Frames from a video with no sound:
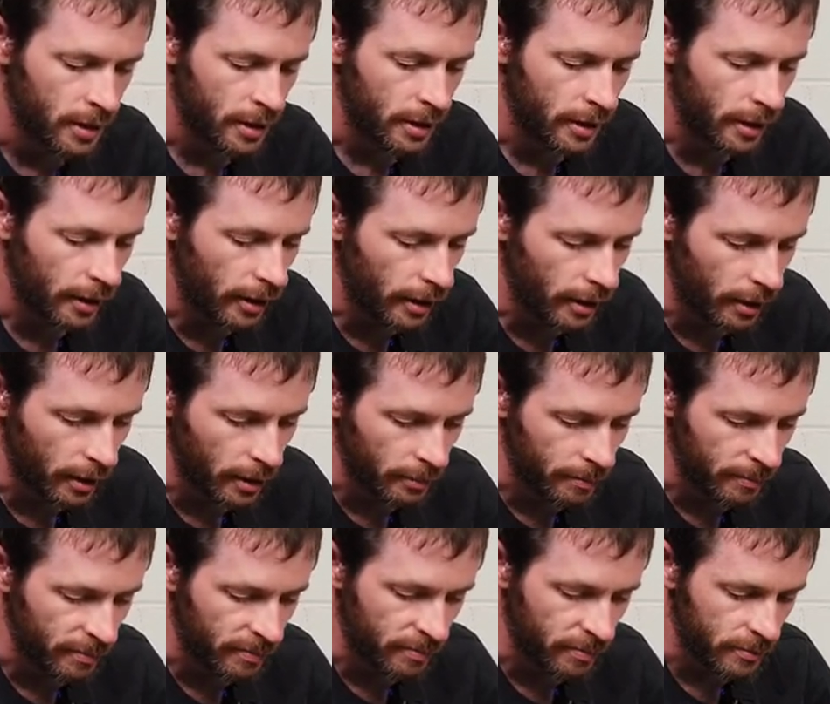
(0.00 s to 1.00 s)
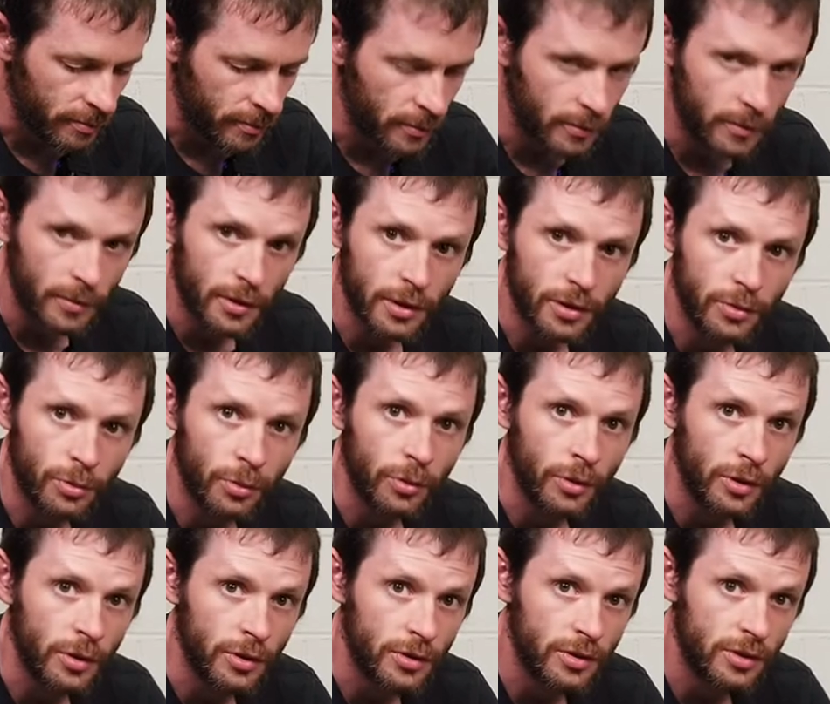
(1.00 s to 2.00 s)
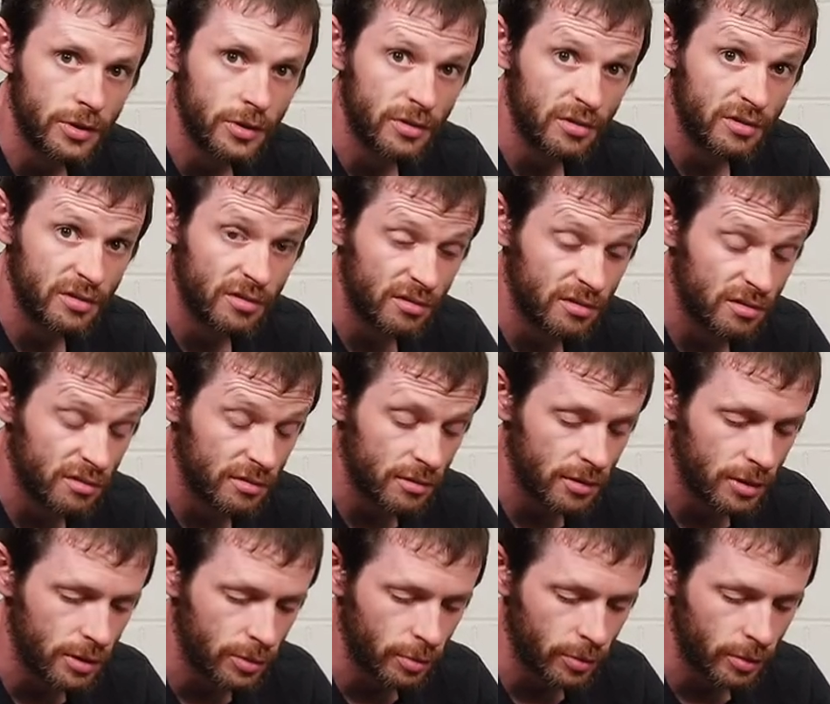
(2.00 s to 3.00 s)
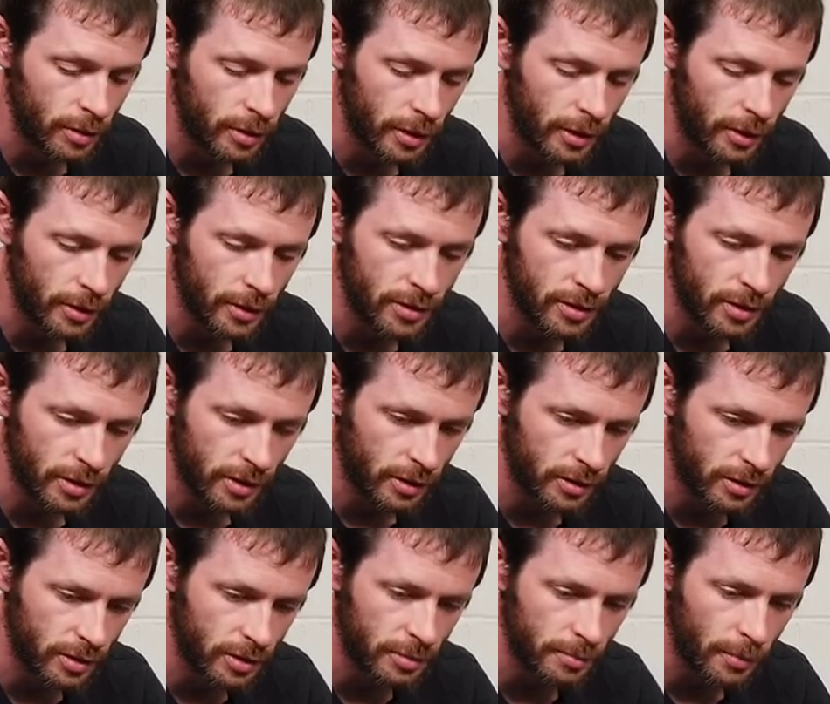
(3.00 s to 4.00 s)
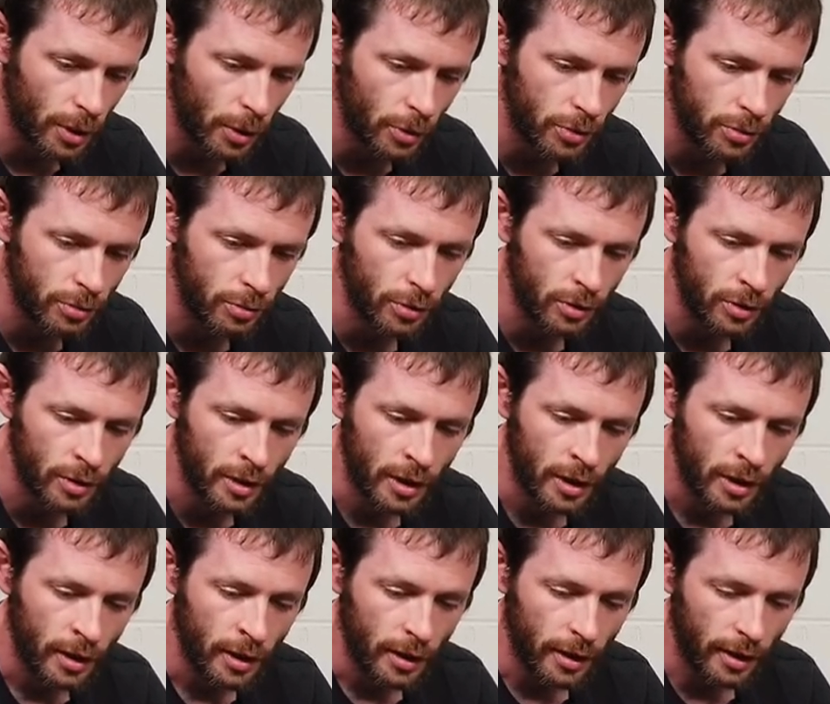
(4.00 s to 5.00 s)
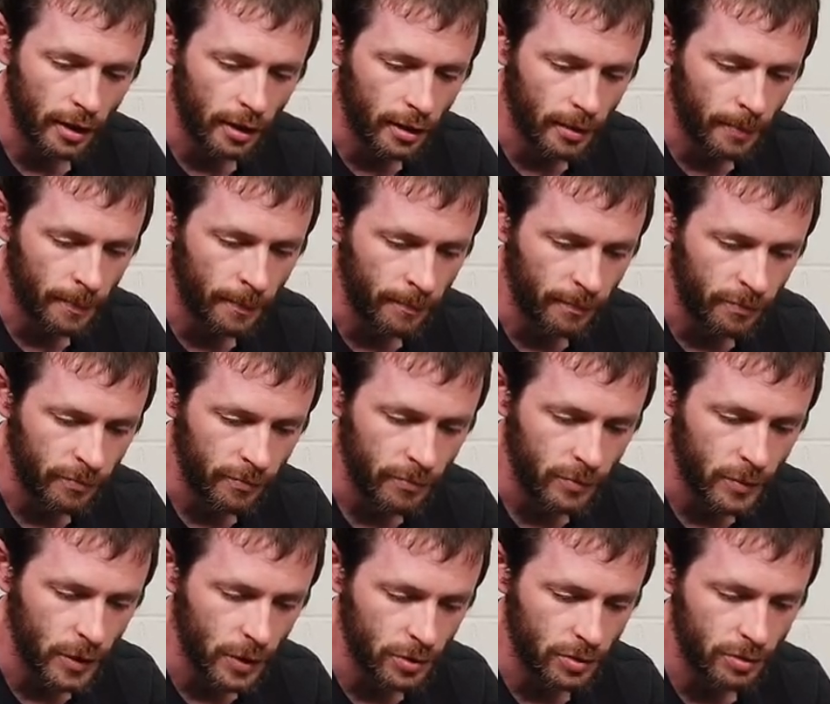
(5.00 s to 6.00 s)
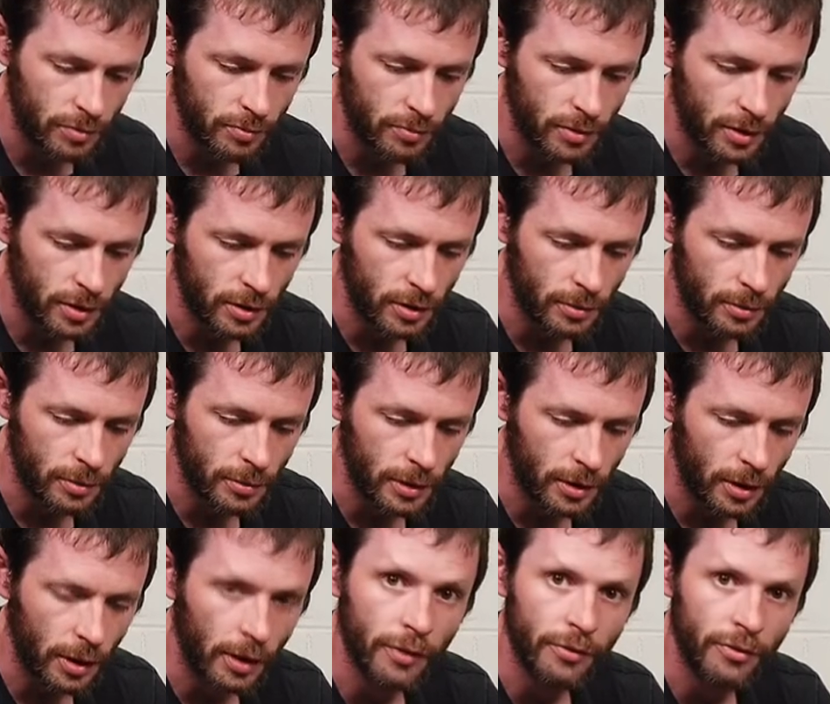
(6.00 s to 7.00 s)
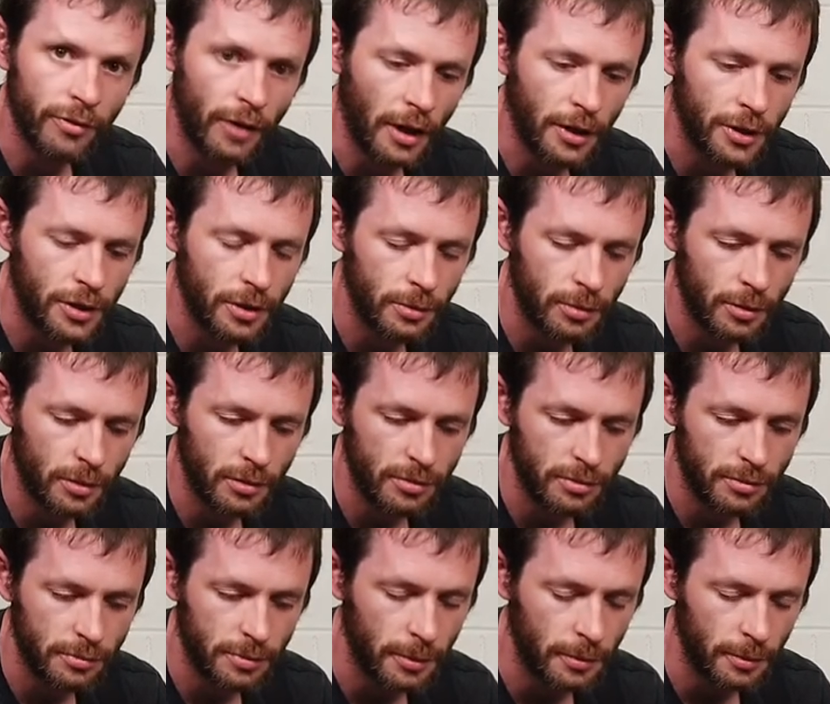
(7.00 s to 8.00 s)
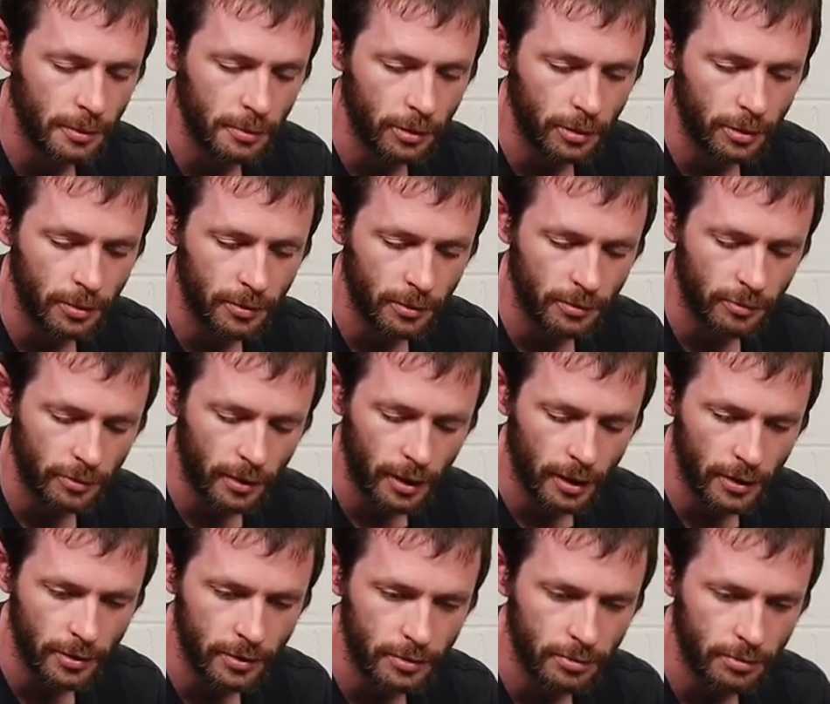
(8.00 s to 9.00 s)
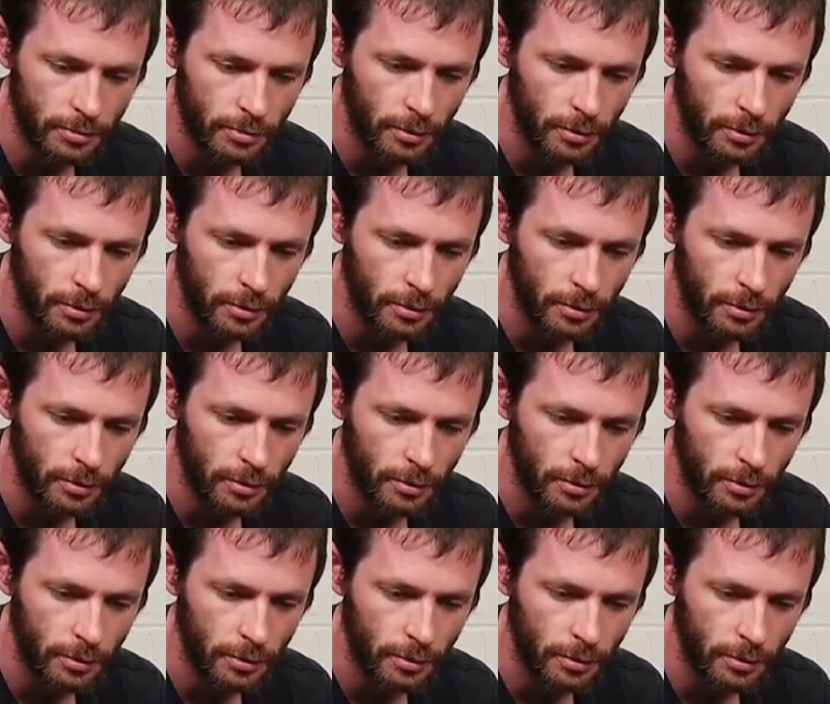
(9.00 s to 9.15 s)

Um, this one is this one here is like a smoked one. Um, this they seem to be kind of fashionable. People put them on vans.